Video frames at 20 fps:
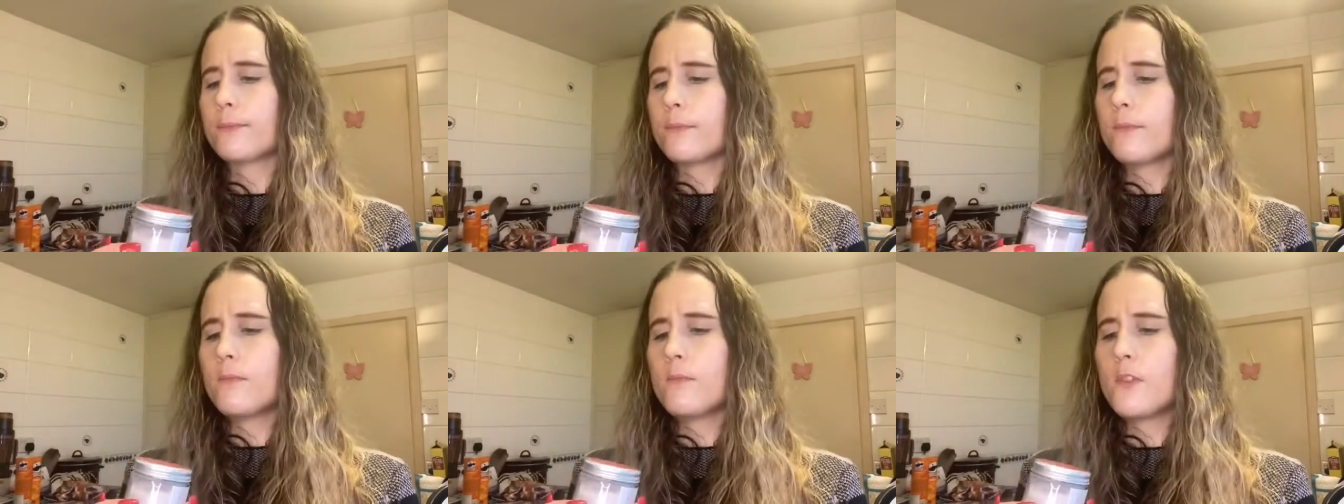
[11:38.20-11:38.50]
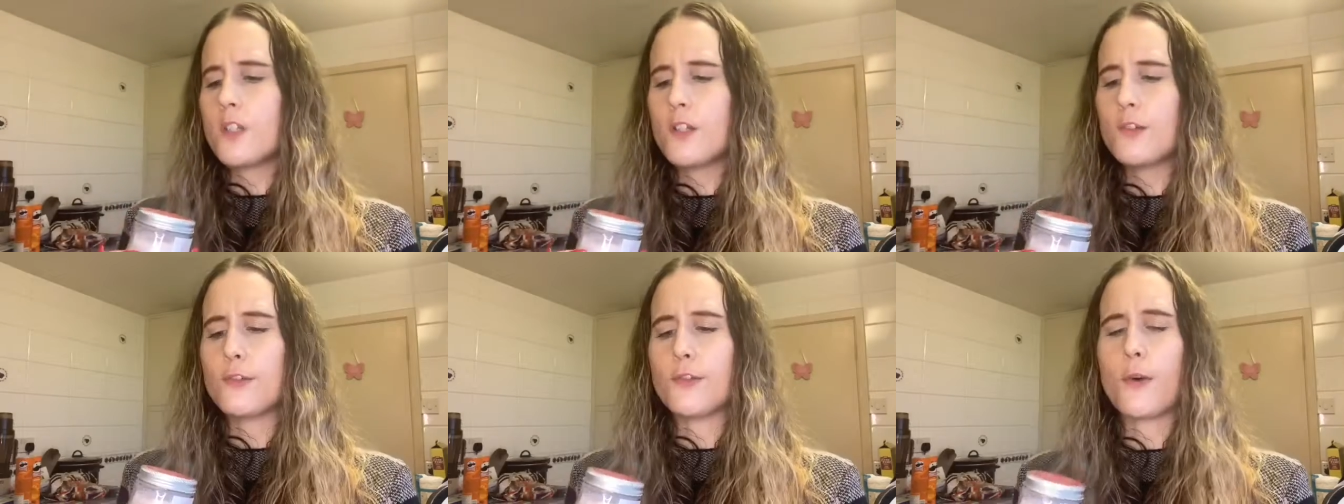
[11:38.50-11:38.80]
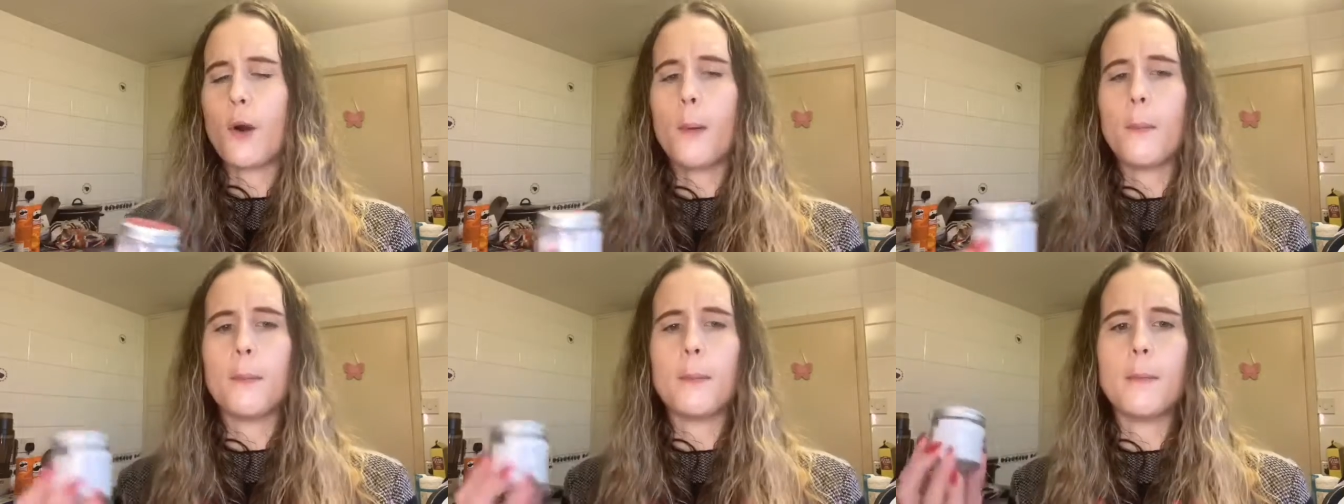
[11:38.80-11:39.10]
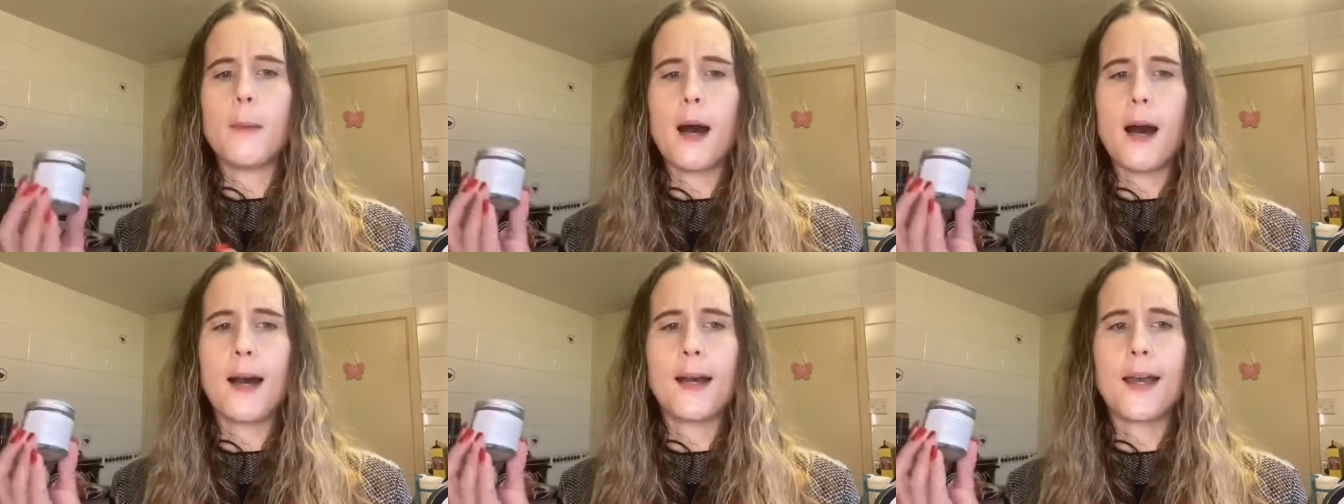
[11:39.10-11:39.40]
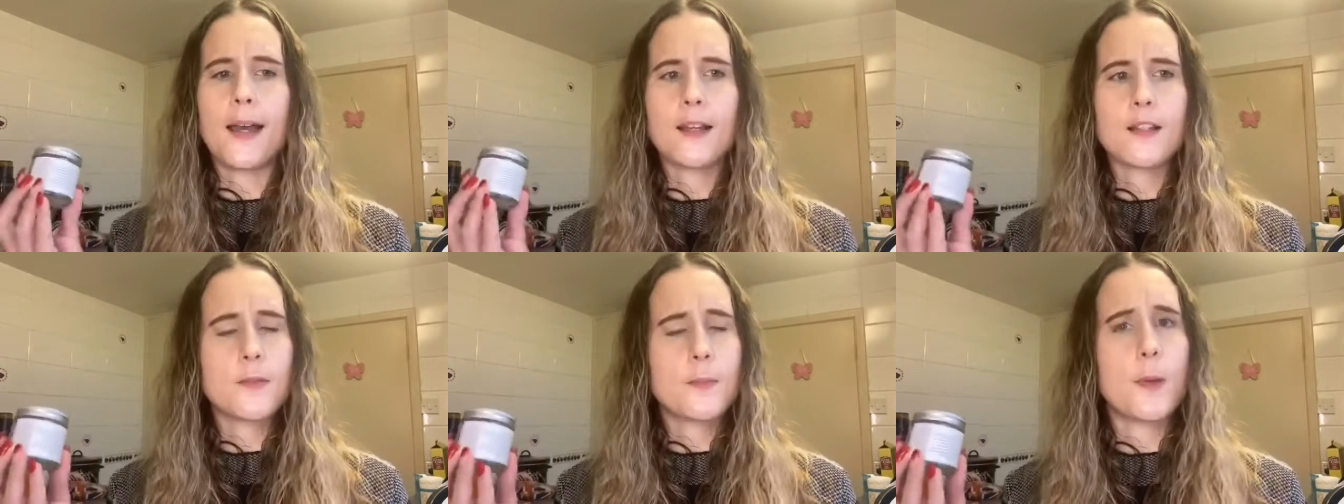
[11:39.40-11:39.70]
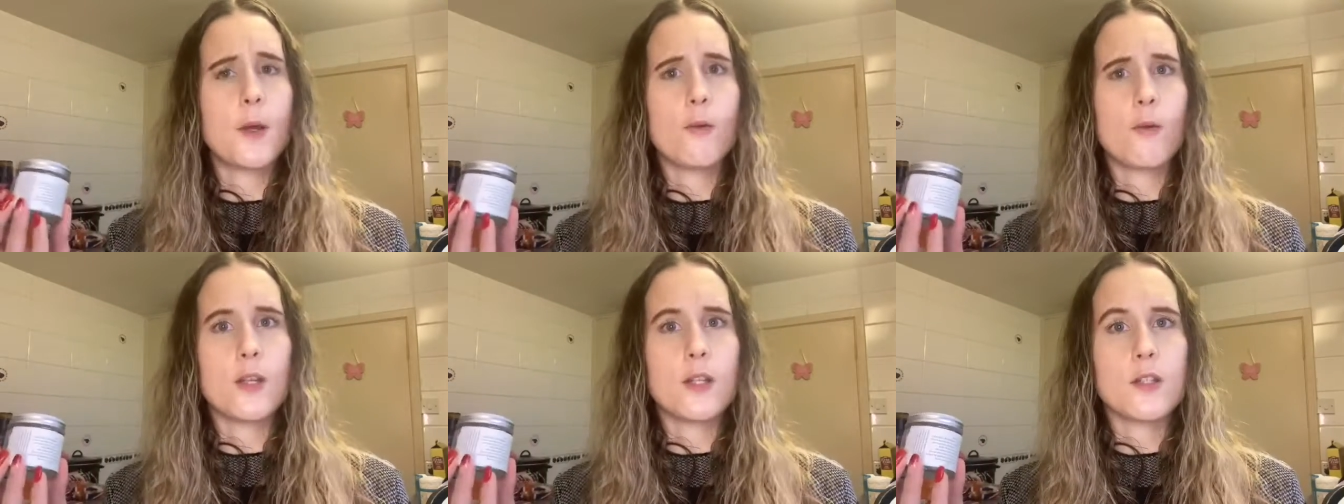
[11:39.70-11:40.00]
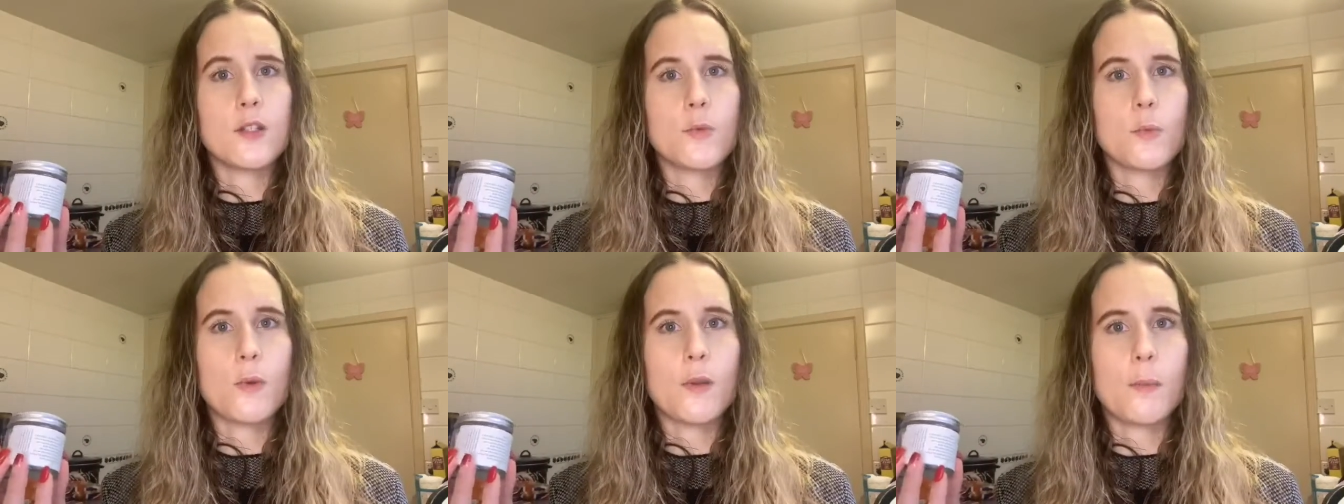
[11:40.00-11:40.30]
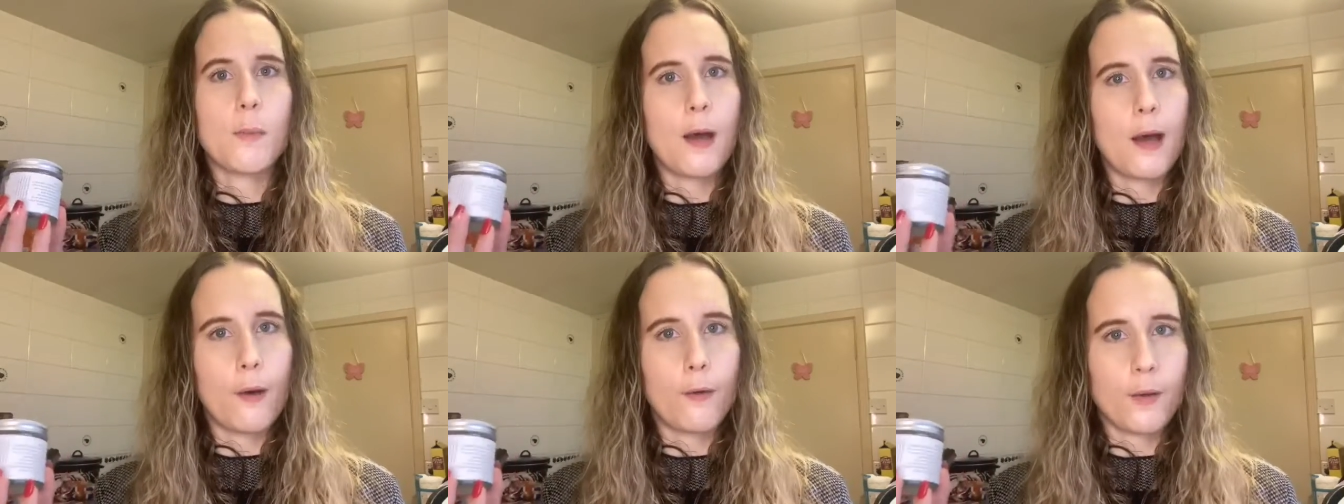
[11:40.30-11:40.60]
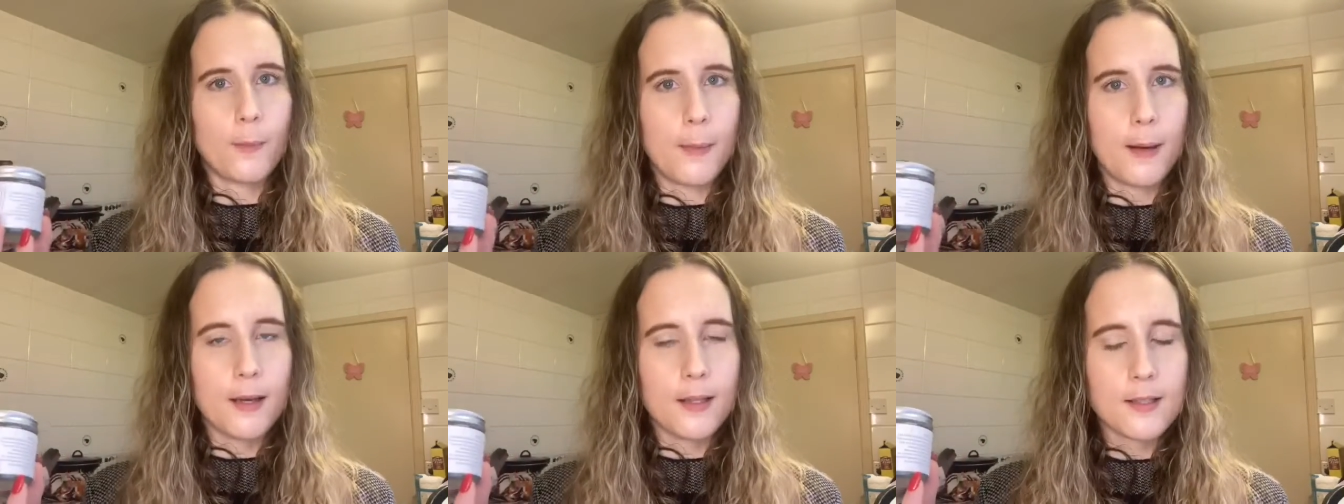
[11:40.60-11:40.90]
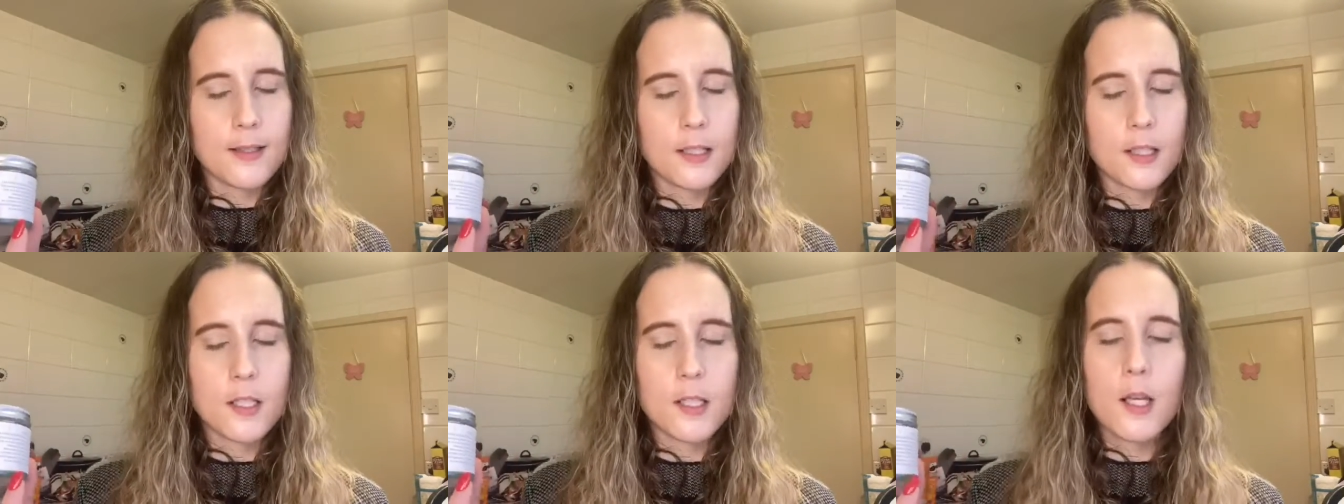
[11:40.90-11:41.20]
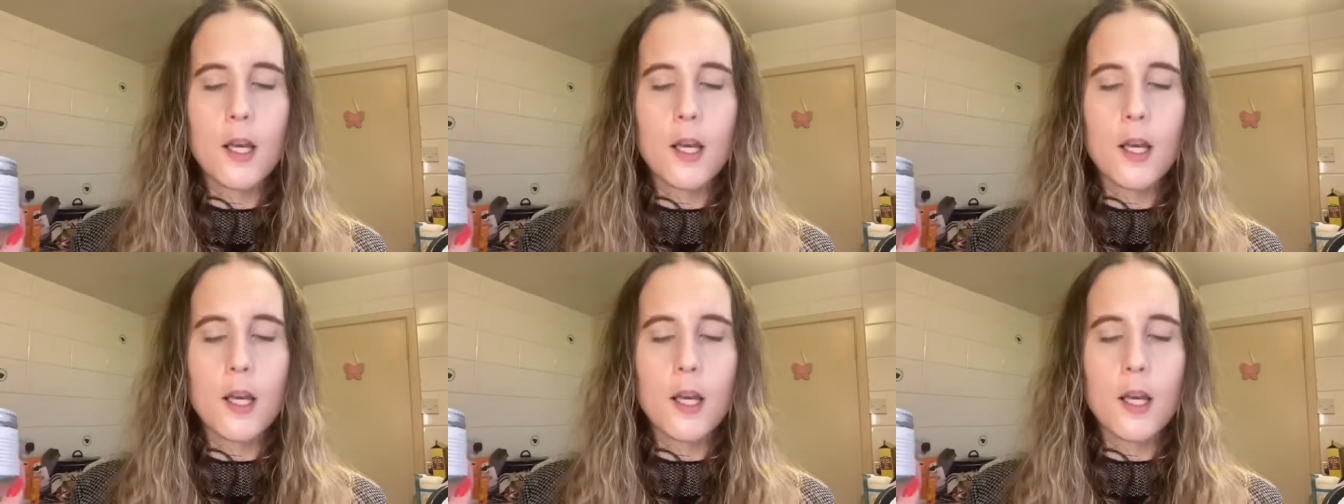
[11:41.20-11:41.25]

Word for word: from my experience with powder masks,